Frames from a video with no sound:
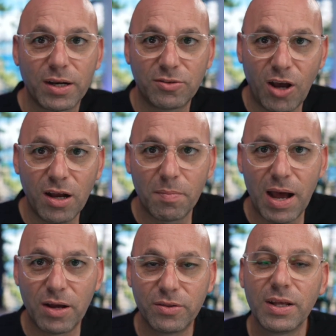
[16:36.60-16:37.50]
to talk
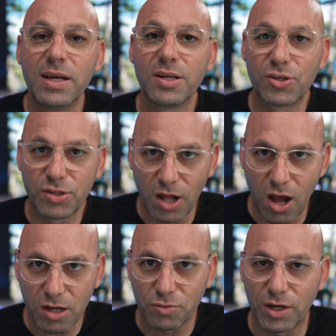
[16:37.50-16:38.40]
about
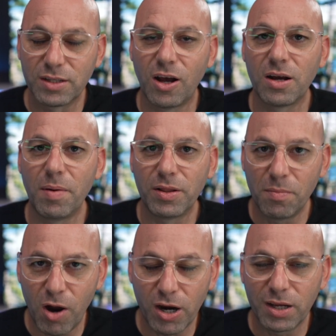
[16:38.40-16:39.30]
stocks, we're going to talk about the
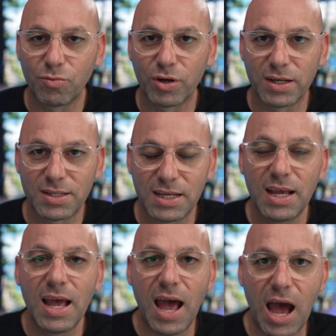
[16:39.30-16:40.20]
market, we're going to see
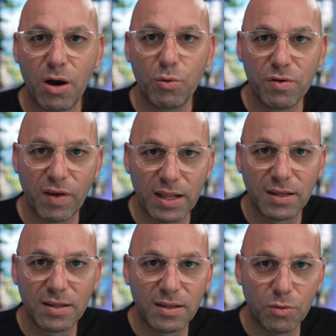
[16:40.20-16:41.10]
how we've
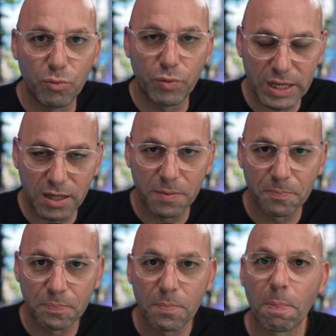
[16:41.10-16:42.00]
ended the week.
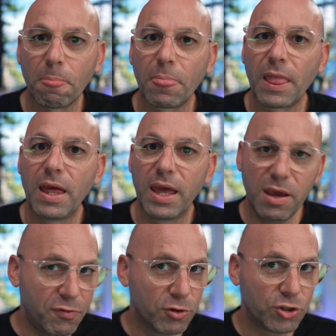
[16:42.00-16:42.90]

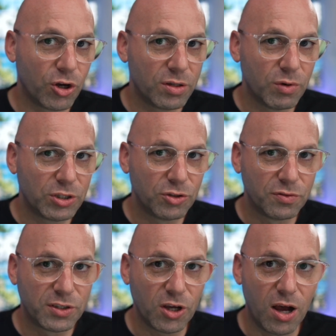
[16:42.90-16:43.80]
If you enjoyed what you
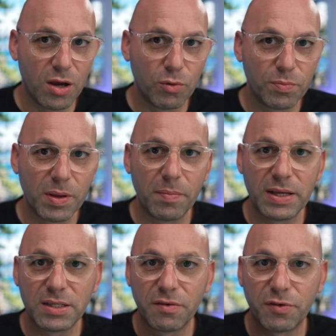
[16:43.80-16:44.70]
saw, it would be
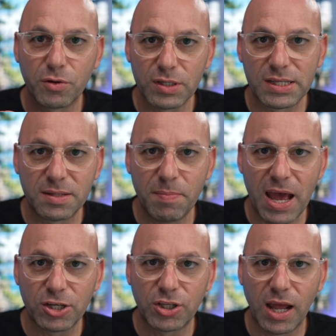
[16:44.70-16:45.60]
amazing if you can
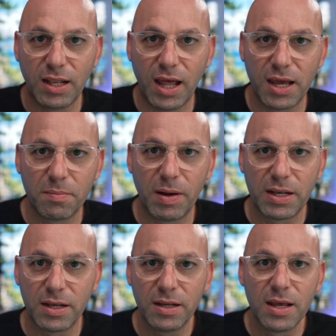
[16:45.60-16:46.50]
smash that like
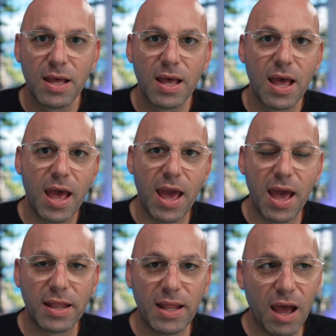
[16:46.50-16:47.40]
button.
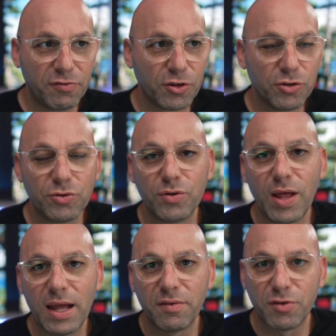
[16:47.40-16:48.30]
And after you do
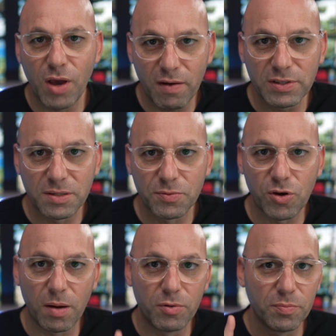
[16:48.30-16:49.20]
that, if you haven't
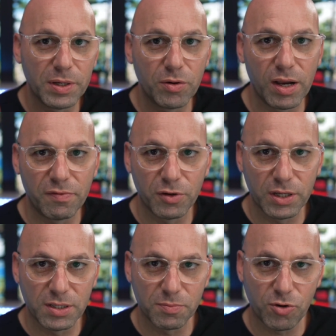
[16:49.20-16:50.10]
subscribed, it would be great if you can
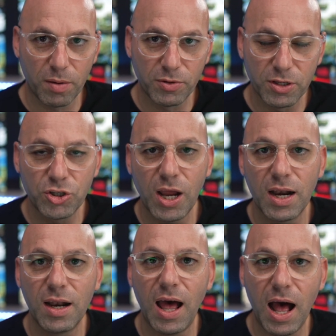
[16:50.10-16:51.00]
subscribe to the
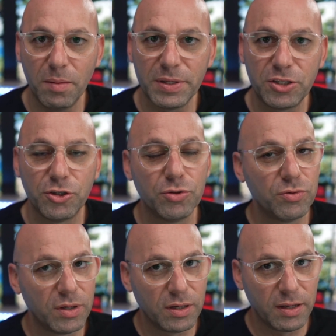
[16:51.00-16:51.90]
channel. I'll meet you
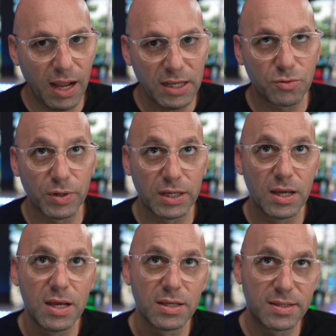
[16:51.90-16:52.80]
next week,
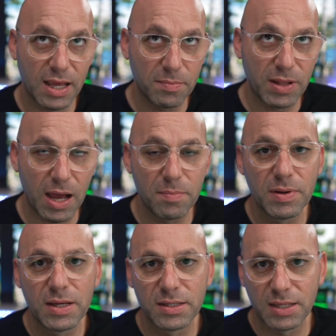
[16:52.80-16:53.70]
same time,
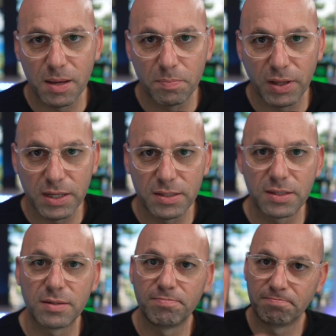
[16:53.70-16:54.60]
same
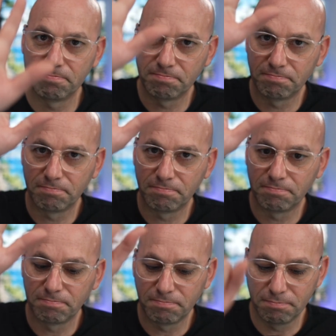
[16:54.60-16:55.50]
place.
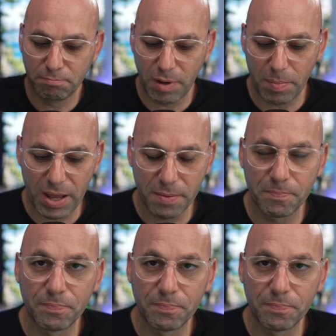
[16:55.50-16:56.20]
Bye-bye.